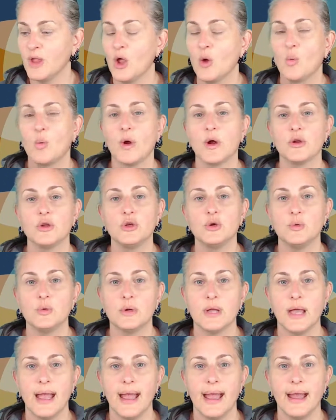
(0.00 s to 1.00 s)
where you
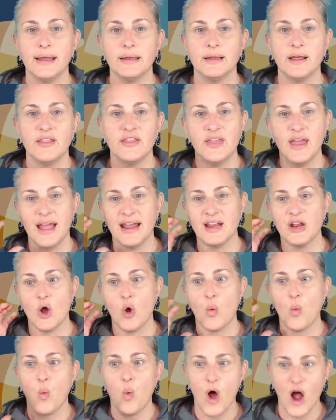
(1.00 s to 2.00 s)
can then
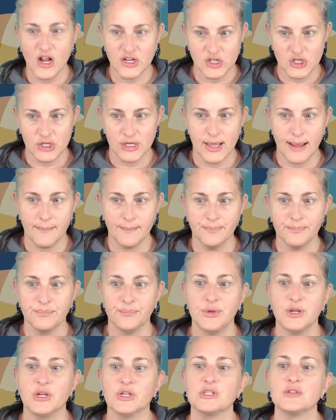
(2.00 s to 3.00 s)
watch them?
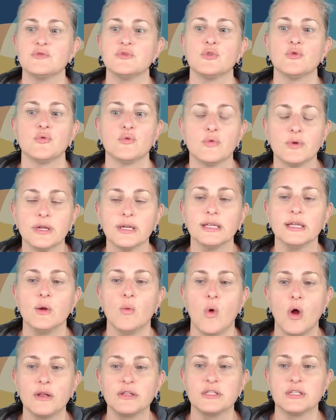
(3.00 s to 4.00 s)
Because if you really
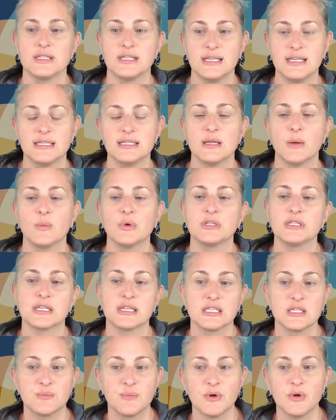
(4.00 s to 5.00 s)
want to see someone's
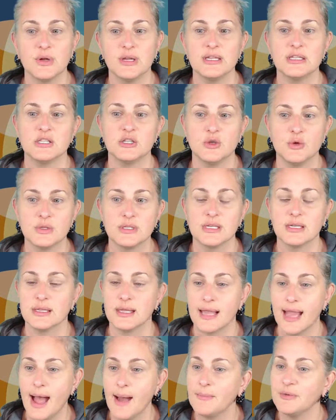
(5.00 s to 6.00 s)
experience using
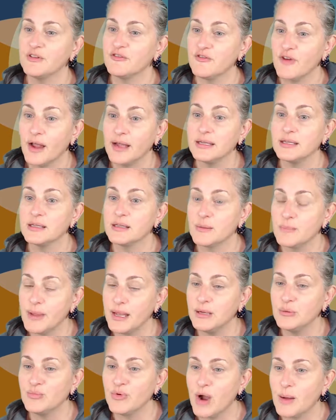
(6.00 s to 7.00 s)
the app and finding the
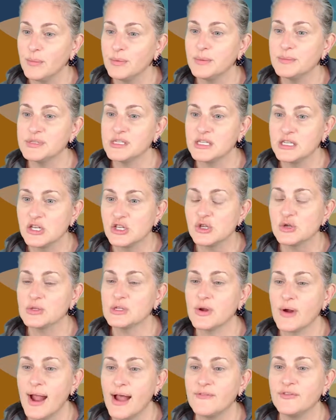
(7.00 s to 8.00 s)
main problems and issues
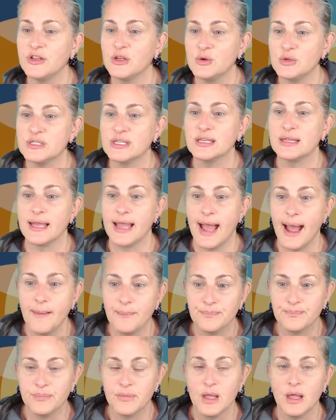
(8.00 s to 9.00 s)
they're having using the app,
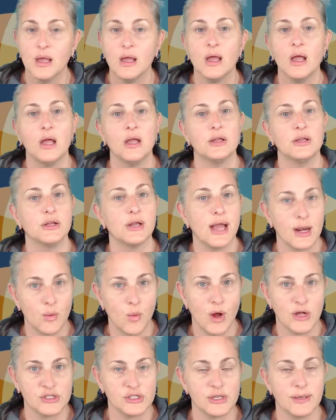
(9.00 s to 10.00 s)
you got to
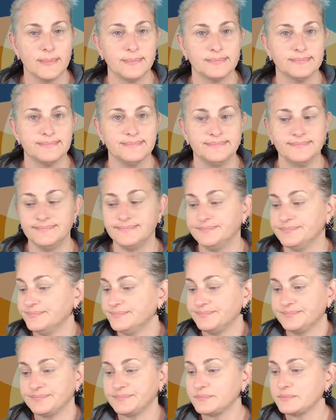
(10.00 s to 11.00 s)
watch them.
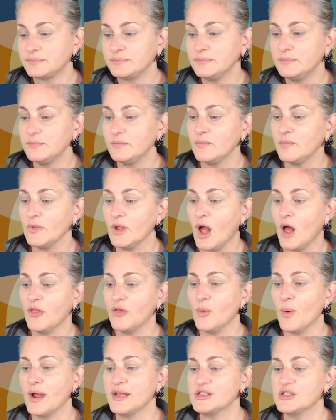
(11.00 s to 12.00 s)

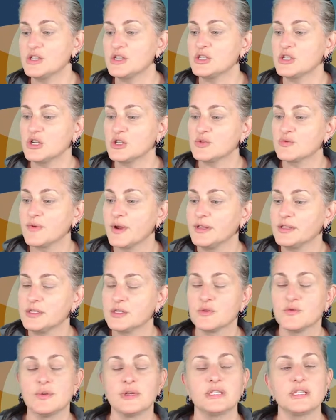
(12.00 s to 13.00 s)
Otherwise, this just runs
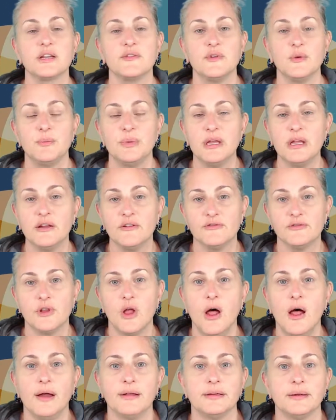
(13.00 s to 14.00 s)
the risk of it being
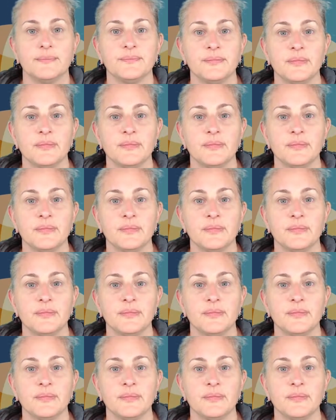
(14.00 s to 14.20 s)
flawed.